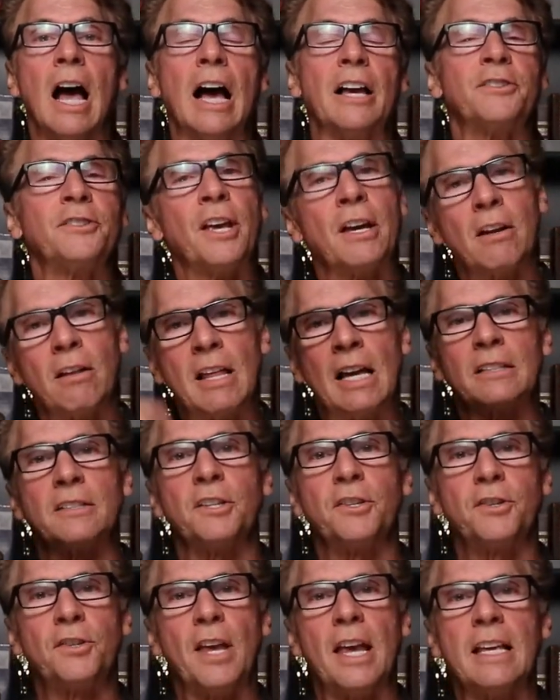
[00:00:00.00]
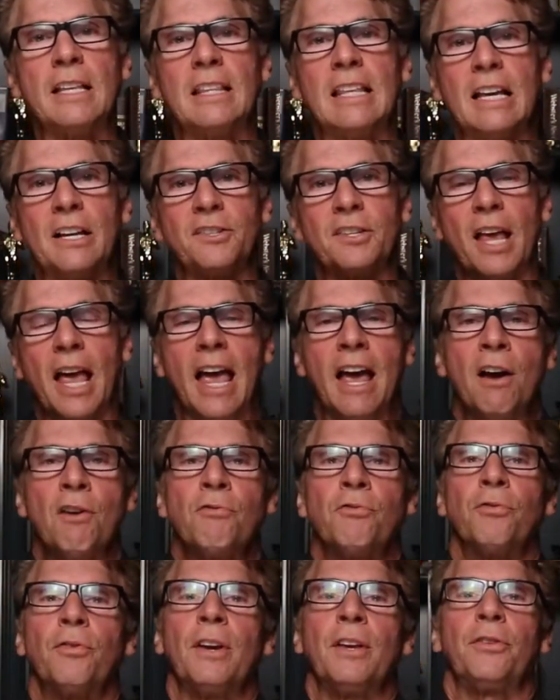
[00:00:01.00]
I said all that to say this
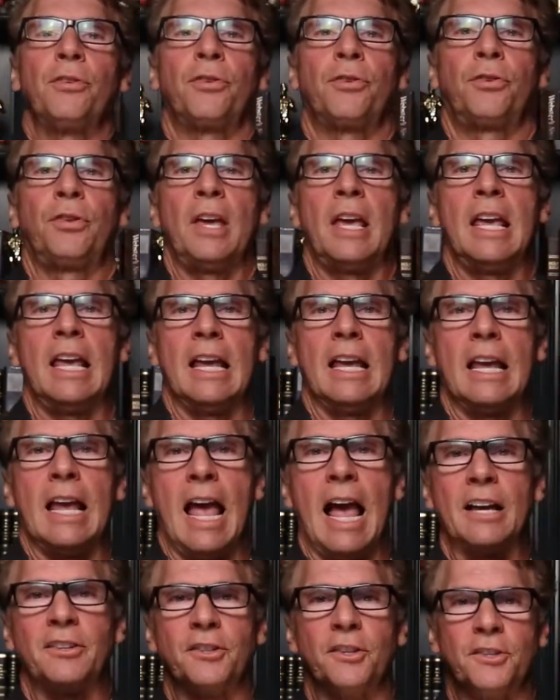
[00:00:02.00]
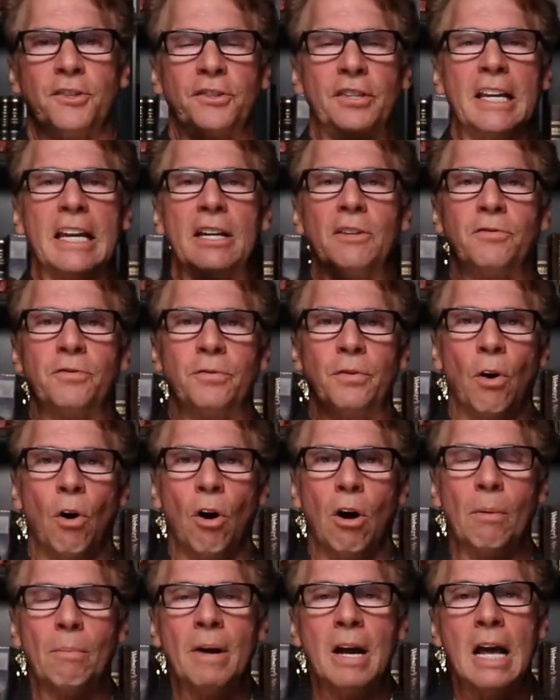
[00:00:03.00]
everything has a seed
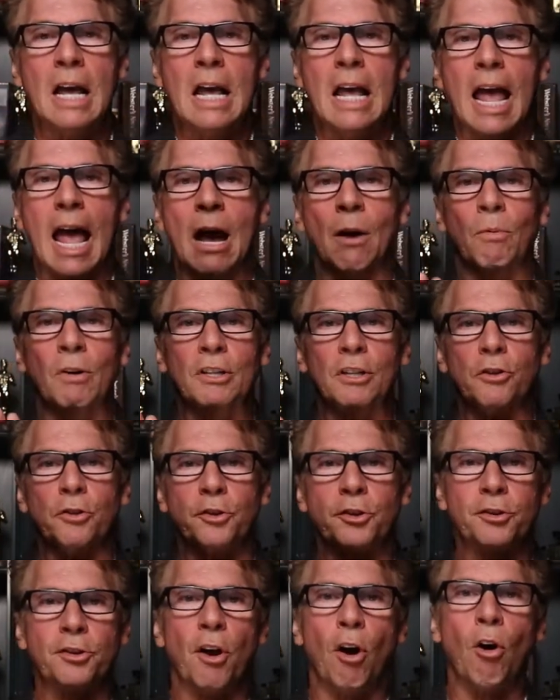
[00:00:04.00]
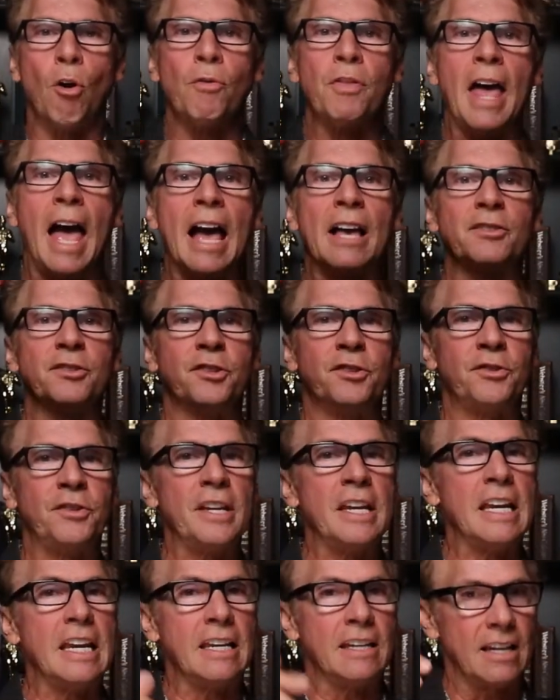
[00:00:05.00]
form. And when you sow that
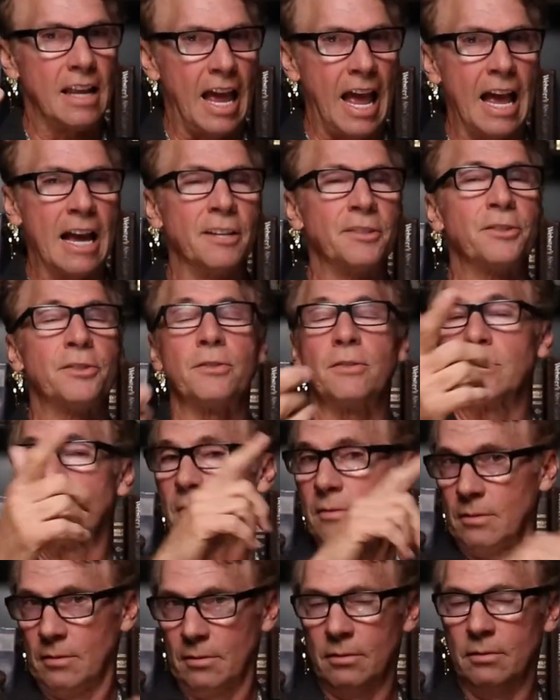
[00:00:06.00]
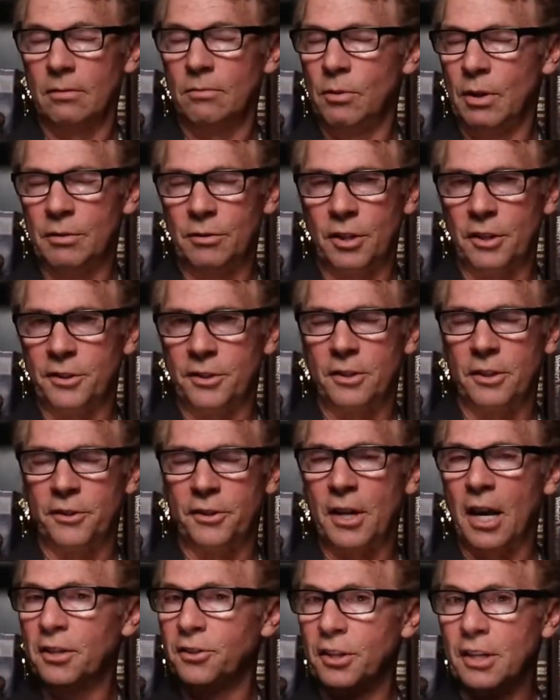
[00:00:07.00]
seed, as we were just
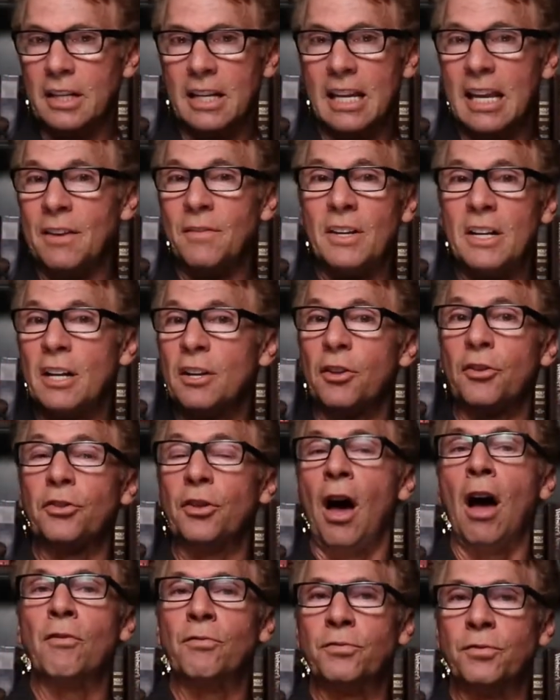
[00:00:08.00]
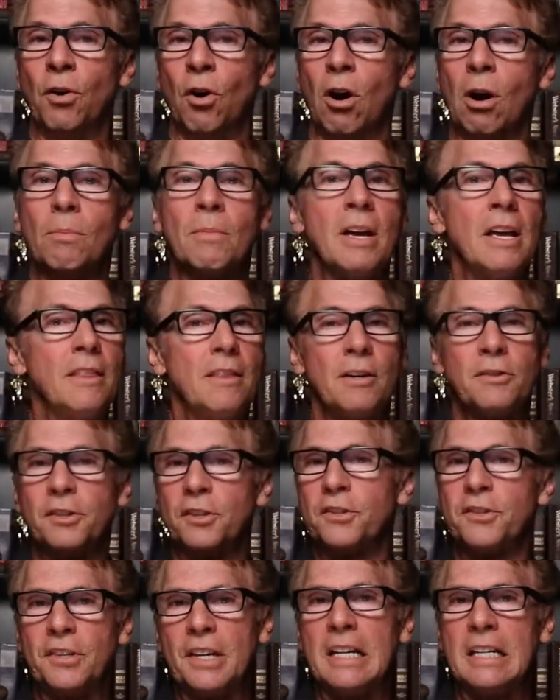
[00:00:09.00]
discussing, even in a thought form, there's
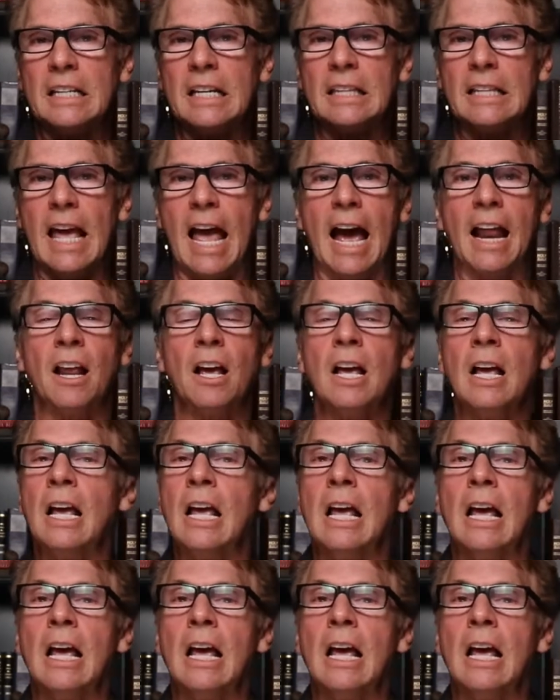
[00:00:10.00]
a seed in that.